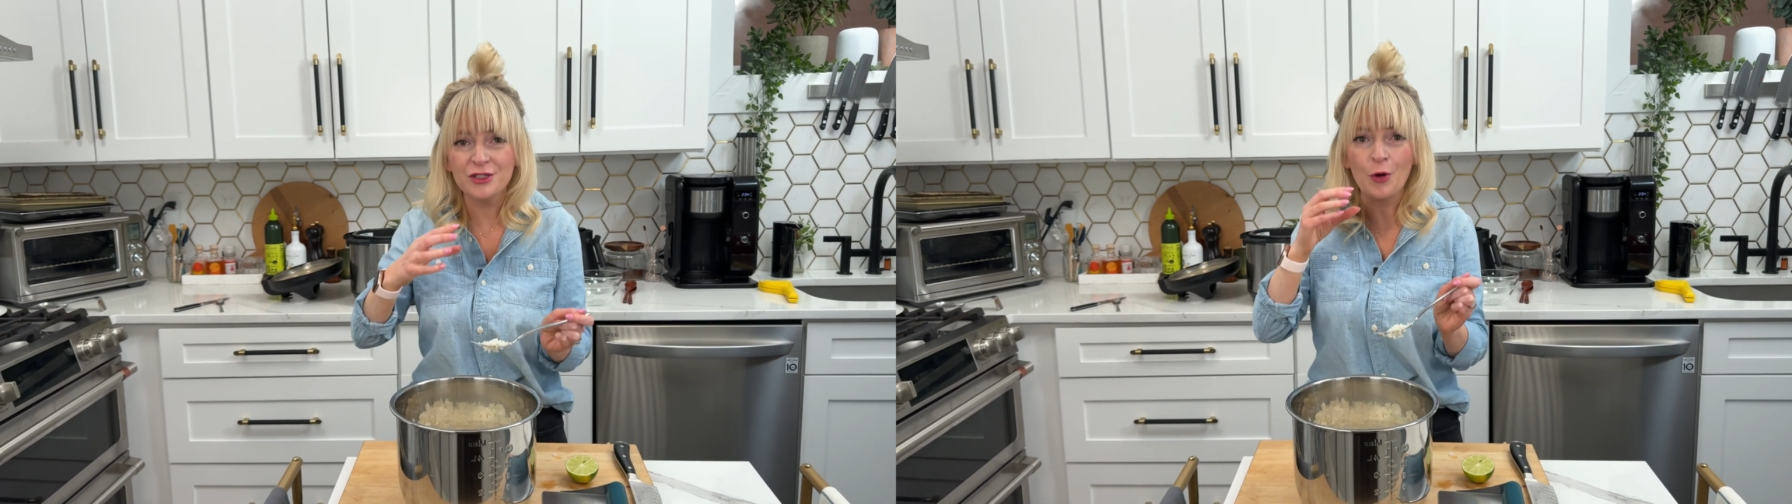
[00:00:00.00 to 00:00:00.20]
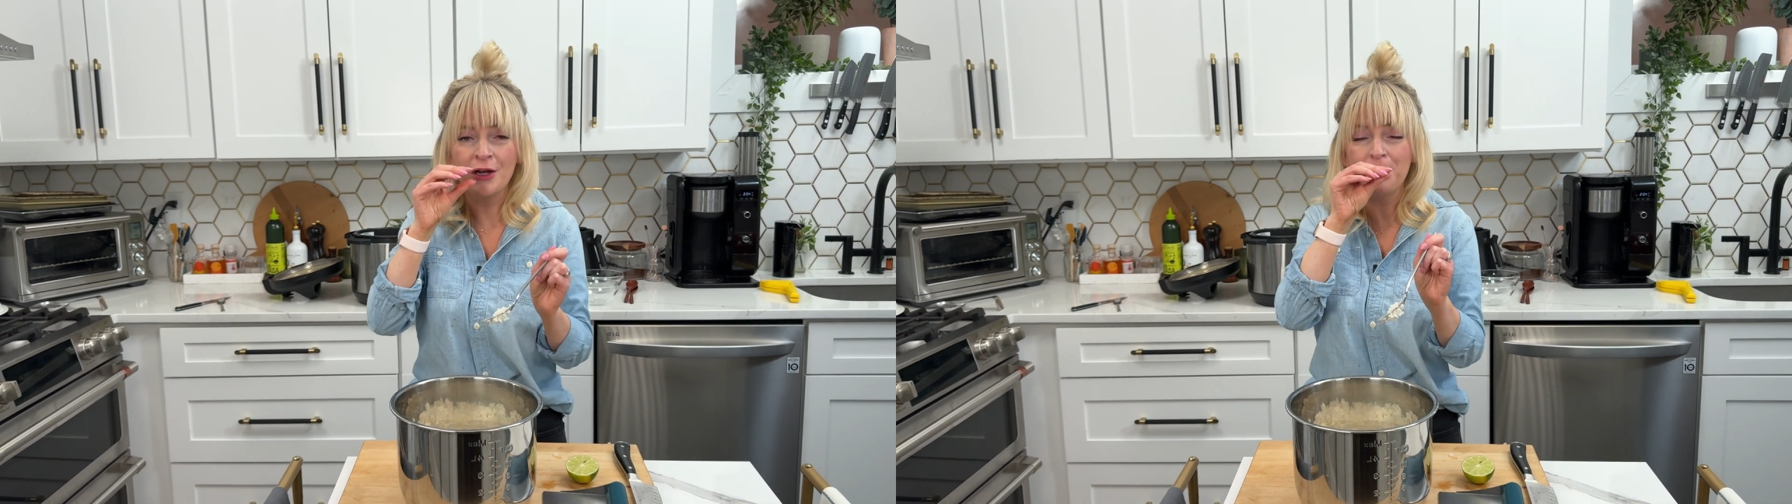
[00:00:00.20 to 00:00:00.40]

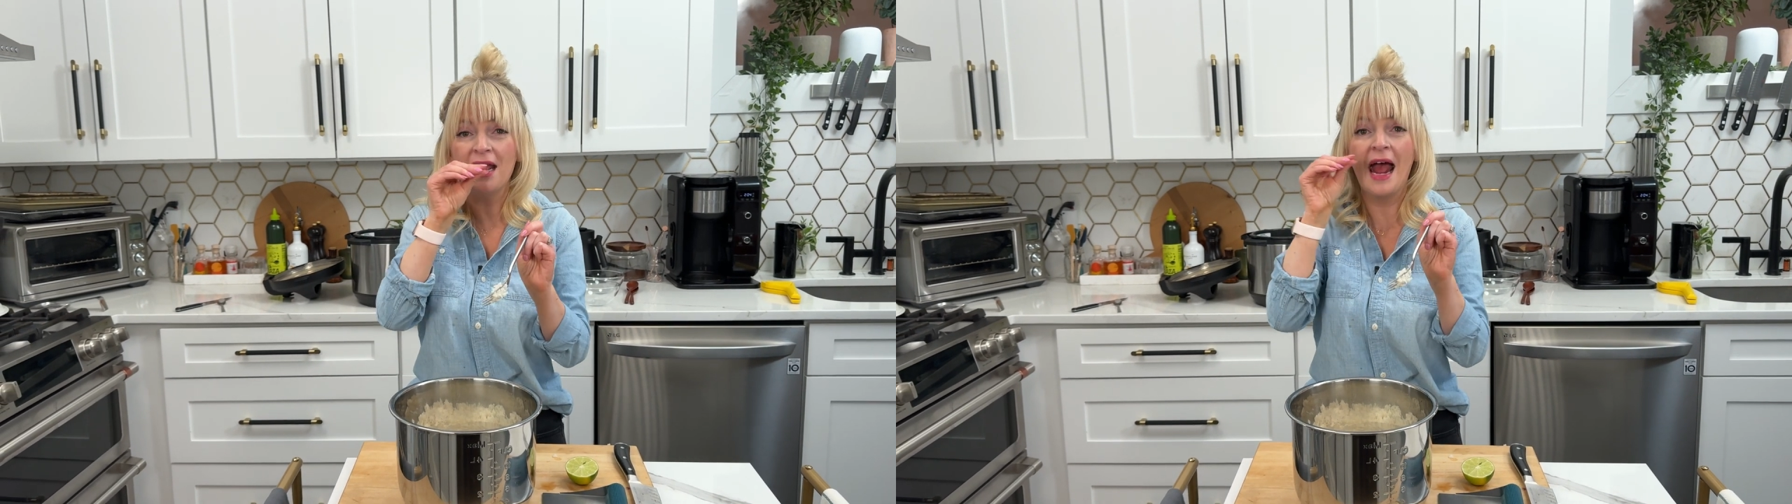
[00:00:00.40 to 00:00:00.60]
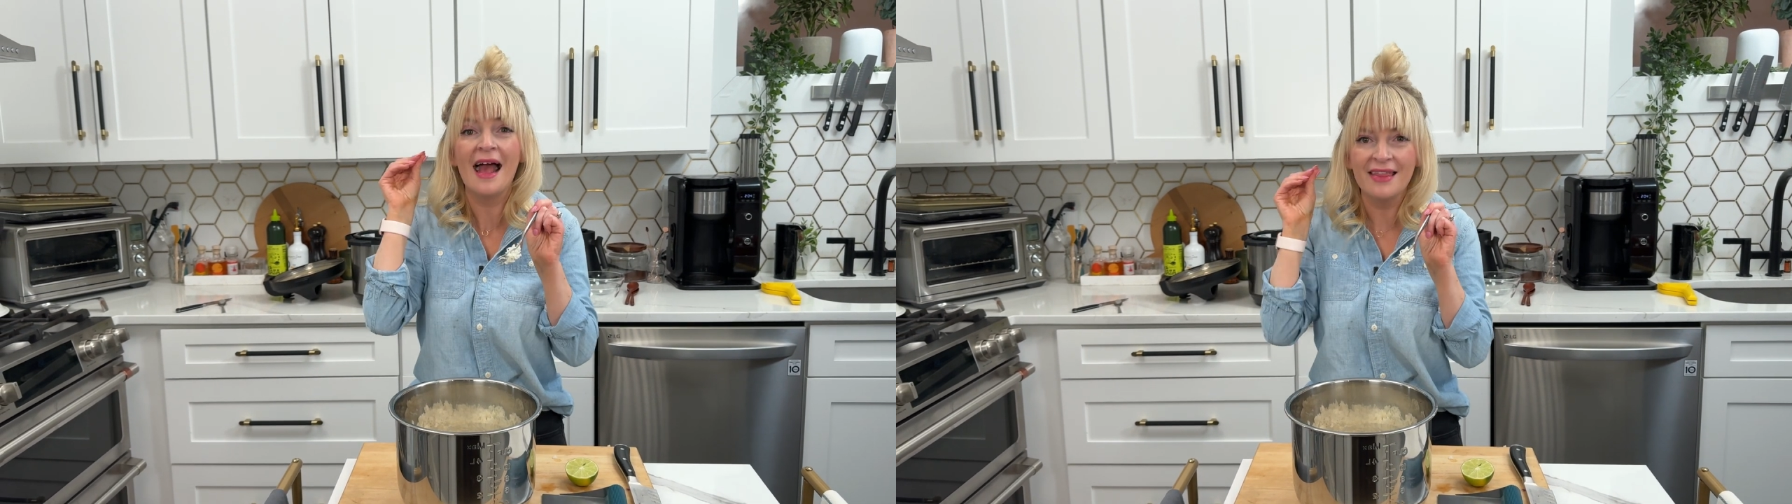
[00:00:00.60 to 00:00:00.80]
going to
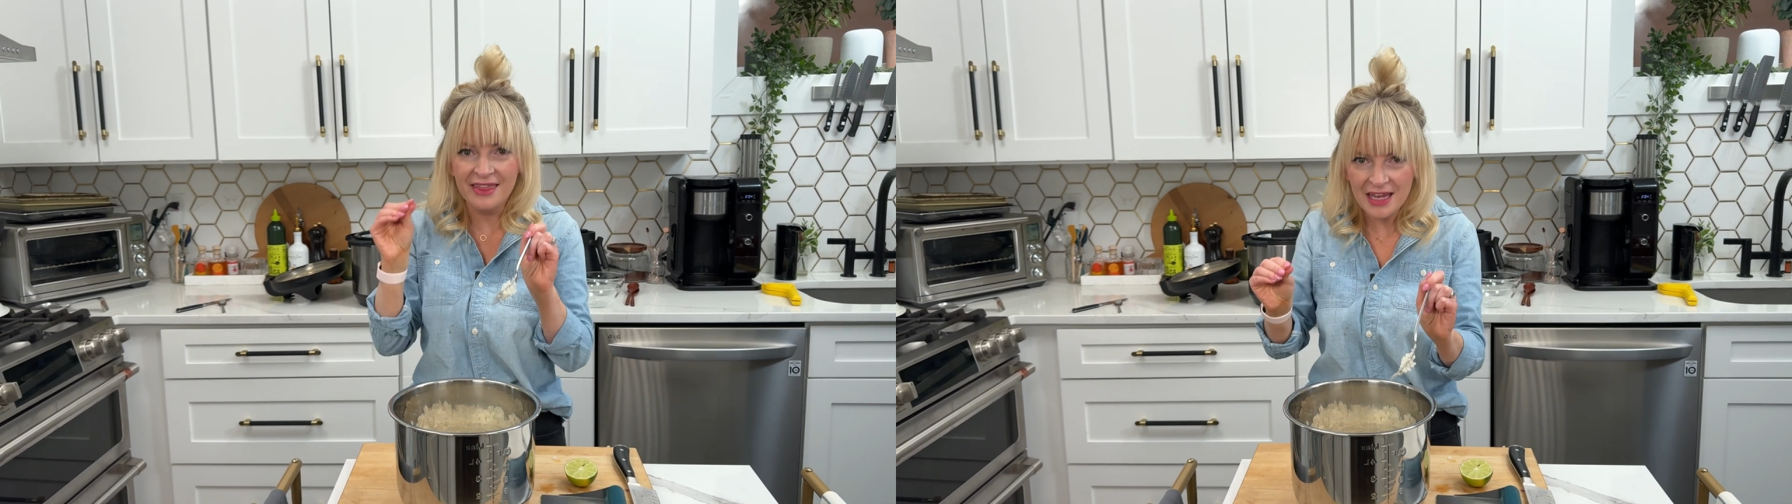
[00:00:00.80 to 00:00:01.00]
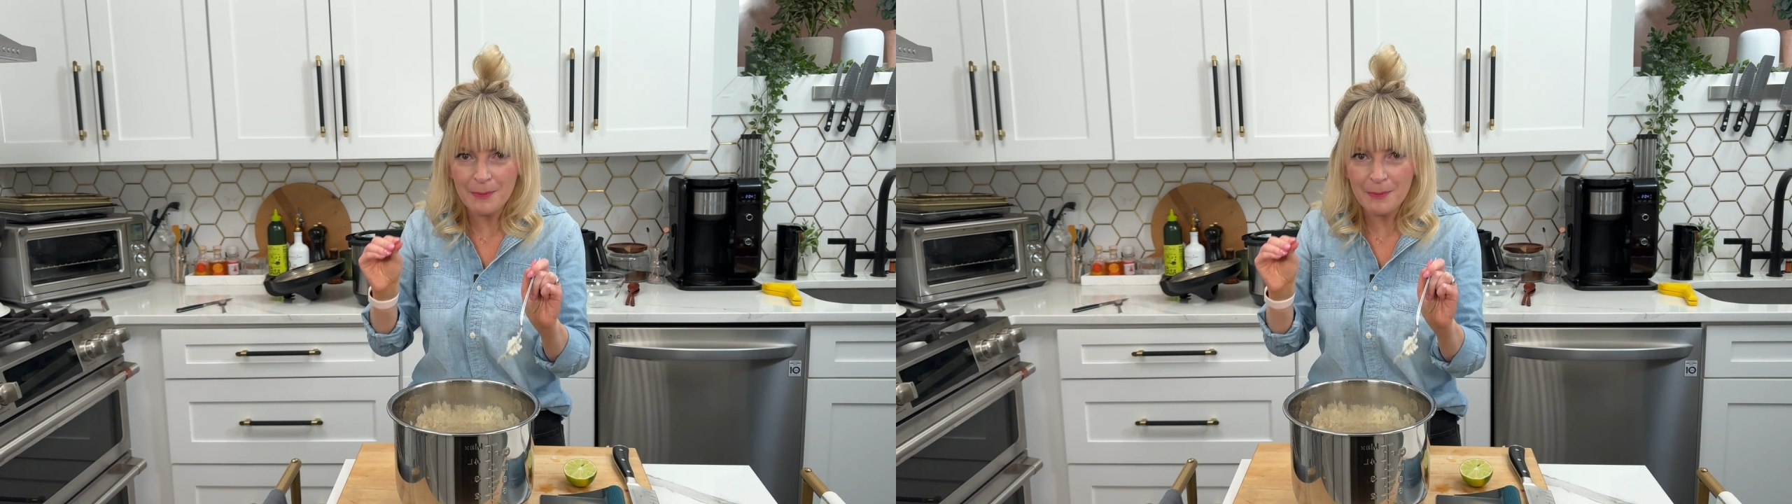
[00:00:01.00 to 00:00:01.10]
be the